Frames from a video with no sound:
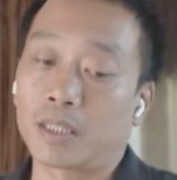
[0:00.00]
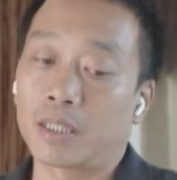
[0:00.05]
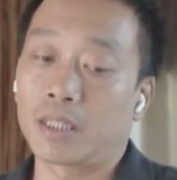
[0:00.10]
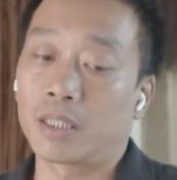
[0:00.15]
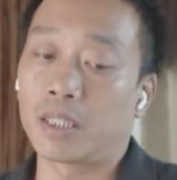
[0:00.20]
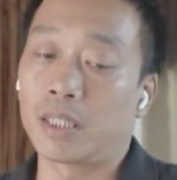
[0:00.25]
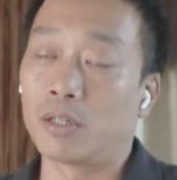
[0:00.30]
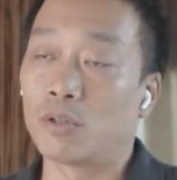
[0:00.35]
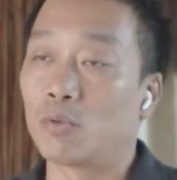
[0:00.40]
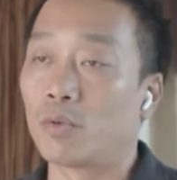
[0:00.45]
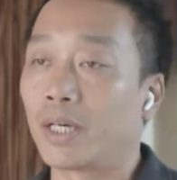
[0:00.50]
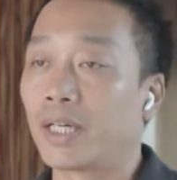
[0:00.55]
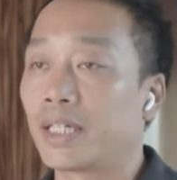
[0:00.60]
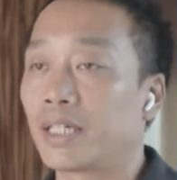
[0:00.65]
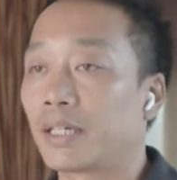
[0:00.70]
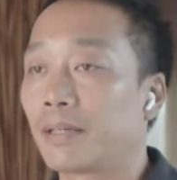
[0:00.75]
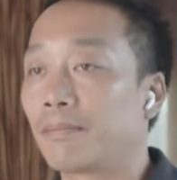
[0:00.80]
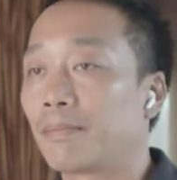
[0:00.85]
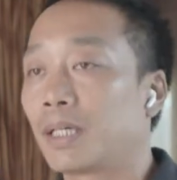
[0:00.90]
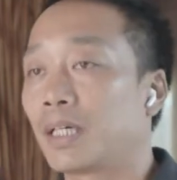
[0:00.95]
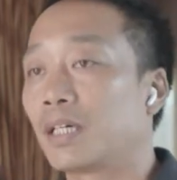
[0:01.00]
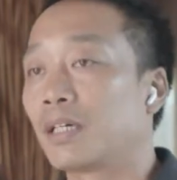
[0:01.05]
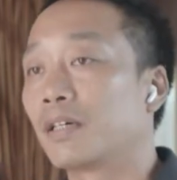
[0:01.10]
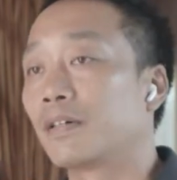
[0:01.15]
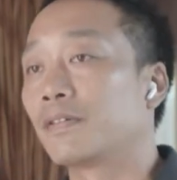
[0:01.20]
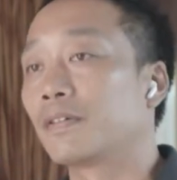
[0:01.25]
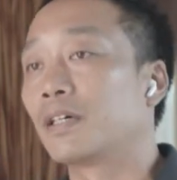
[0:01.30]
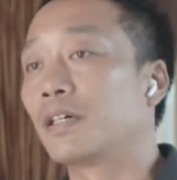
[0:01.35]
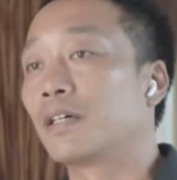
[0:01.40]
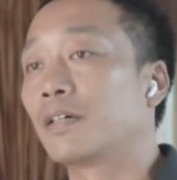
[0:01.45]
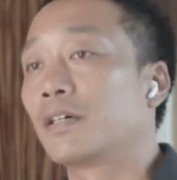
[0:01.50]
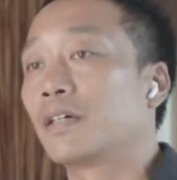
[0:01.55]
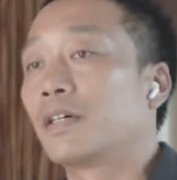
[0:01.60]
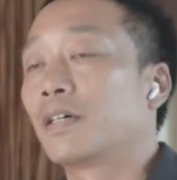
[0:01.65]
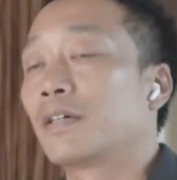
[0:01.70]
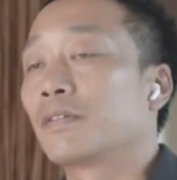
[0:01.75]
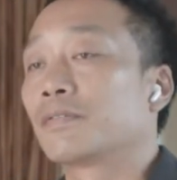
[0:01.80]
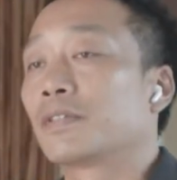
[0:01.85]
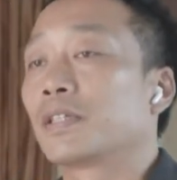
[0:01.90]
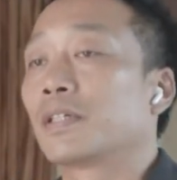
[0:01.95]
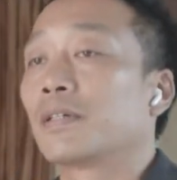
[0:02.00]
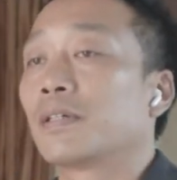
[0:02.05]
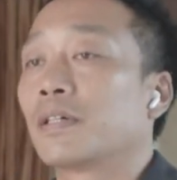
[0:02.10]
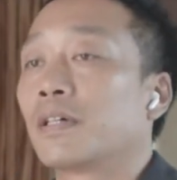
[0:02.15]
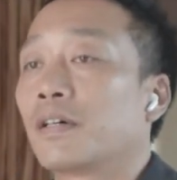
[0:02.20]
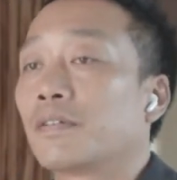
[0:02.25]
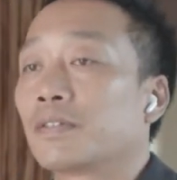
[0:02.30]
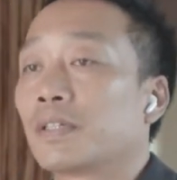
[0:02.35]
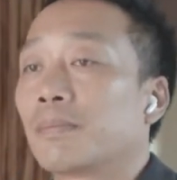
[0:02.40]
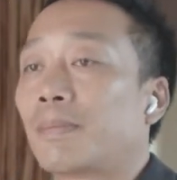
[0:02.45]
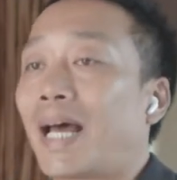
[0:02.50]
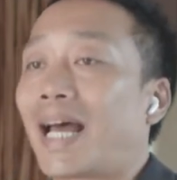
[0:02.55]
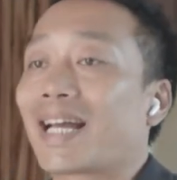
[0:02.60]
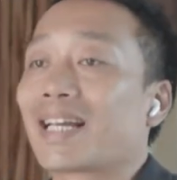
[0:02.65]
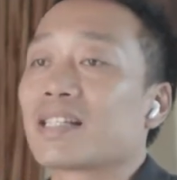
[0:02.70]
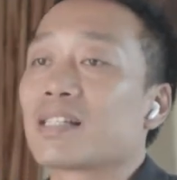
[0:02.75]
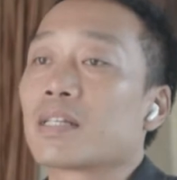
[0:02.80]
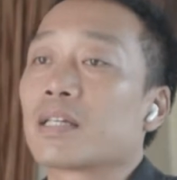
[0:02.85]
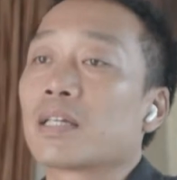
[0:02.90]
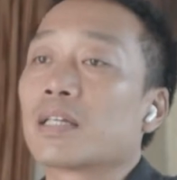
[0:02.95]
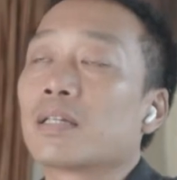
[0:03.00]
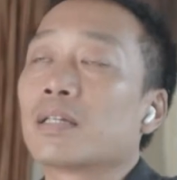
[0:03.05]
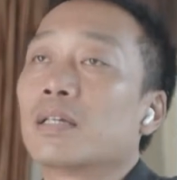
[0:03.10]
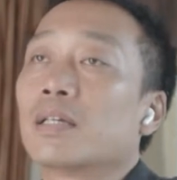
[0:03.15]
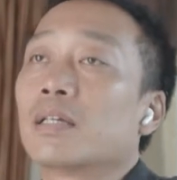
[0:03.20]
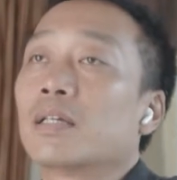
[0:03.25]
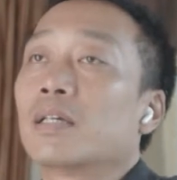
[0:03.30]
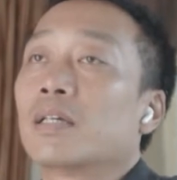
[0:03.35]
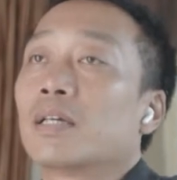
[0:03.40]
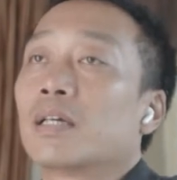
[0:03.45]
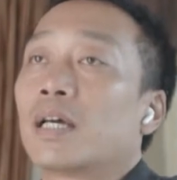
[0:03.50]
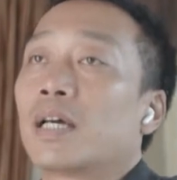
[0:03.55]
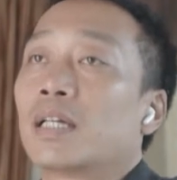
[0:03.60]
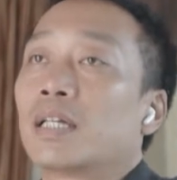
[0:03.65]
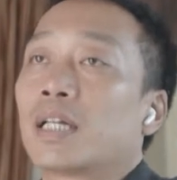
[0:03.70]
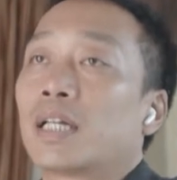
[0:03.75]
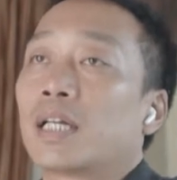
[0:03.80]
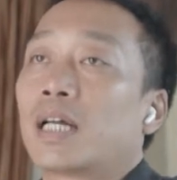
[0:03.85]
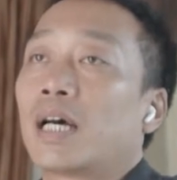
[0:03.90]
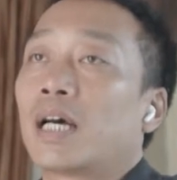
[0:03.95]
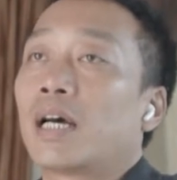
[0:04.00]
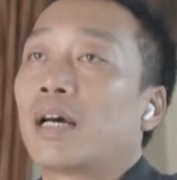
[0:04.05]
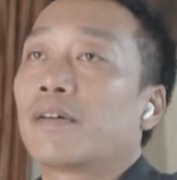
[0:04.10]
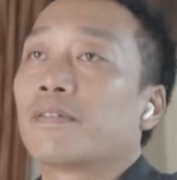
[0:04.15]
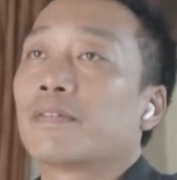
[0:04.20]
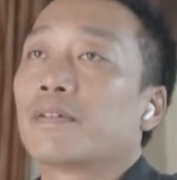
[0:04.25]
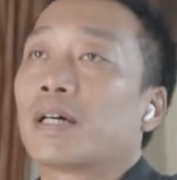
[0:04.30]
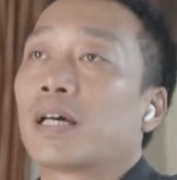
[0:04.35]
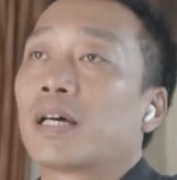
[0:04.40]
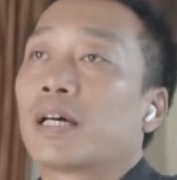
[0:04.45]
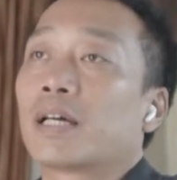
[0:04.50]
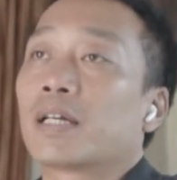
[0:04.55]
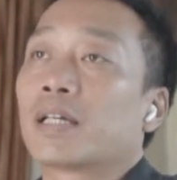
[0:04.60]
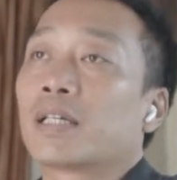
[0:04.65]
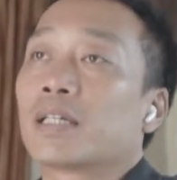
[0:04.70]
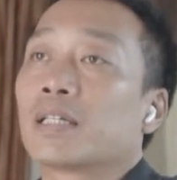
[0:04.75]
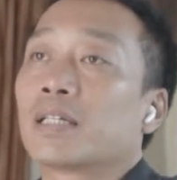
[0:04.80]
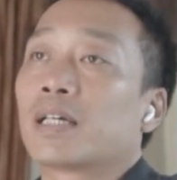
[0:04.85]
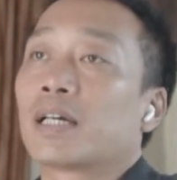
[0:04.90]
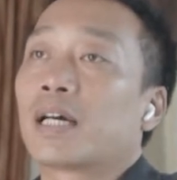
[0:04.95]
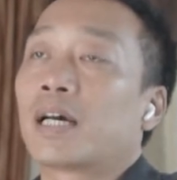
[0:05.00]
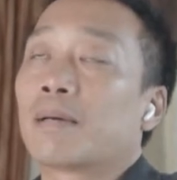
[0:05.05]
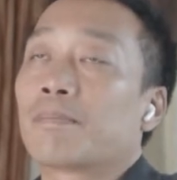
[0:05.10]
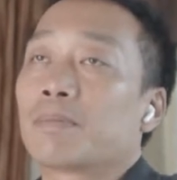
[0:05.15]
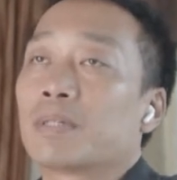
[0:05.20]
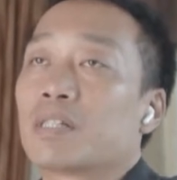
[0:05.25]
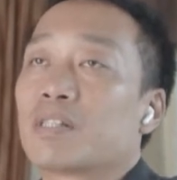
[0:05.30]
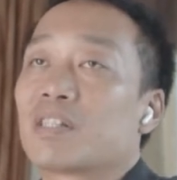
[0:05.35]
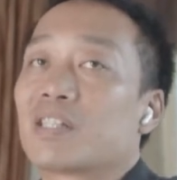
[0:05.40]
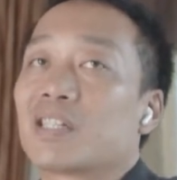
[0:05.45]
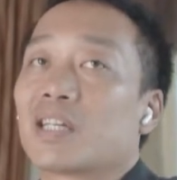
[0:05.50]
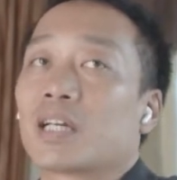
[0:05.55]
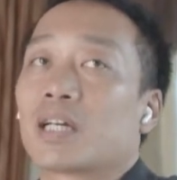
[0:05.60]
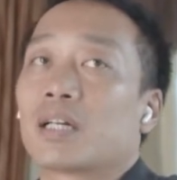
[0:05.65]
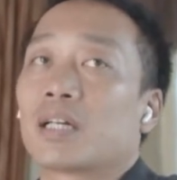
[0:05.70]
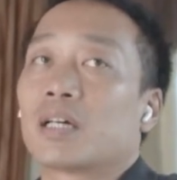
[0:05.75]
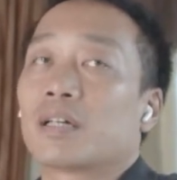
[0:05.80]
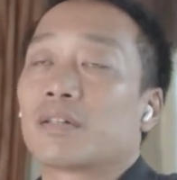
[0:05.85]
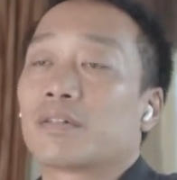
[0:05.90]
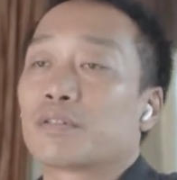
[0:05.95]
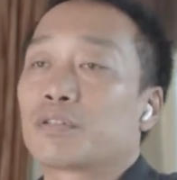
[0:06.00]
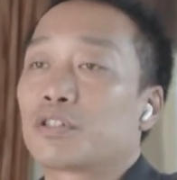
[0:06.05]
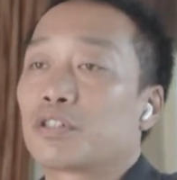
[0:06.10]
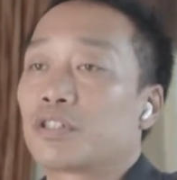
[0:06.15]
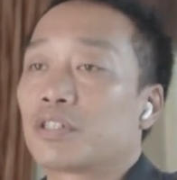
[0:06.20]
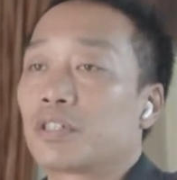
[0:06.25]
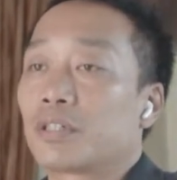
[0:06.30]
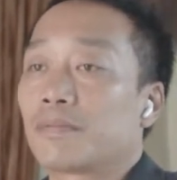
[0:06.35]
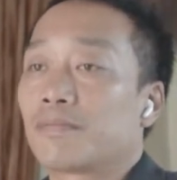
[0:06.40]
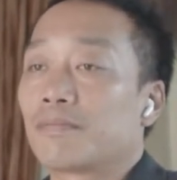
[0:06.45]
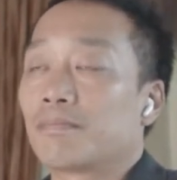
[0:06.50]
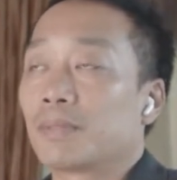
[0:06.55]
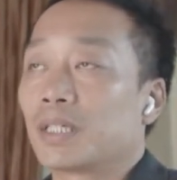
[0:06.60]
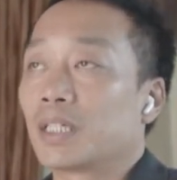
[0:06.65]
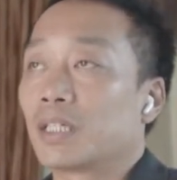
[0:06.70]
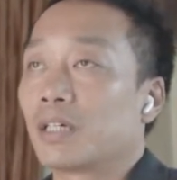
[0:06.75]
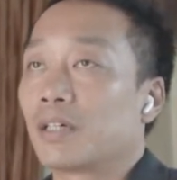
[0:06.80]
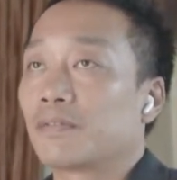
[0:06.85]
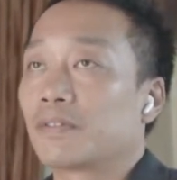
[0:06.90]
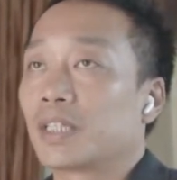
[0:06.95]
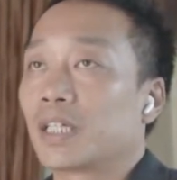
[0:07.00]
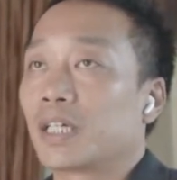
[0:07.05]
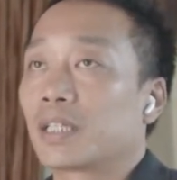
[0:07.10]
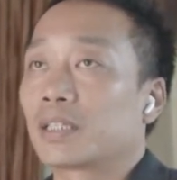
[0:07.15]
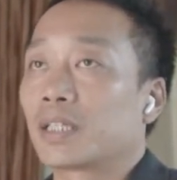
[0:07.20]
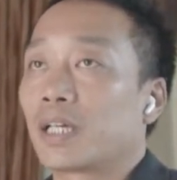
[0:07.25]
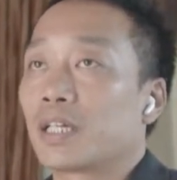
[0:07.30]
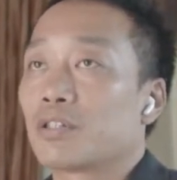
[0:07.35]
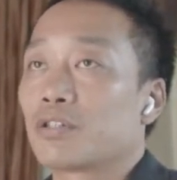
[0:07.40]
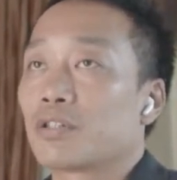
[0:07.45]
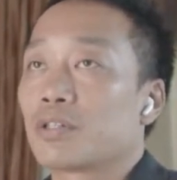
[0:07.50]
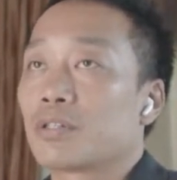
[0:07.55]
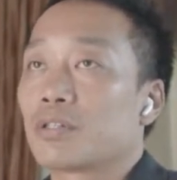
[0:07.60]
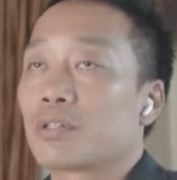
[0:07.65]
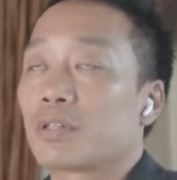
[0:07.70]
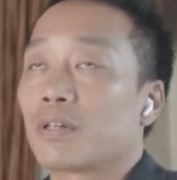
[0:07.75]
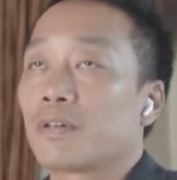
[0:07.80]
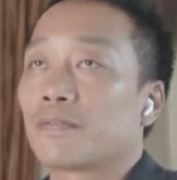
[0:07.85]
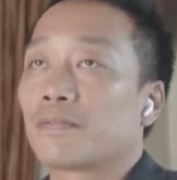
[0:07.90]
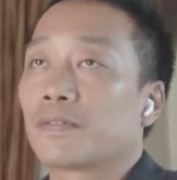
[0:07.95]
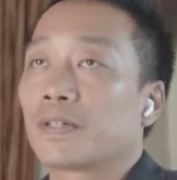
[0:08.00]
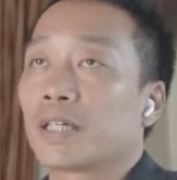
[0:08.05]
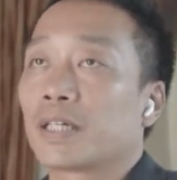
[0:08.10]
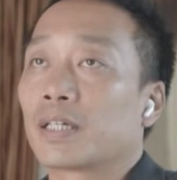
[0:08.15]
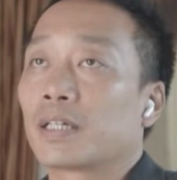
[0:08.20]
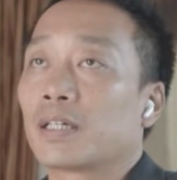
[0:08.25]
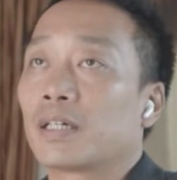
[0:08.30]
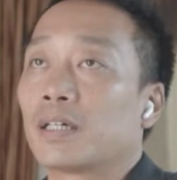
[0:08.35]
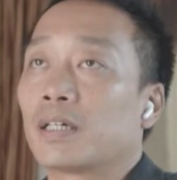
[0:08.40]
curating part of the magazine, and then I've been seeing a lot of shiftment of the attentions of like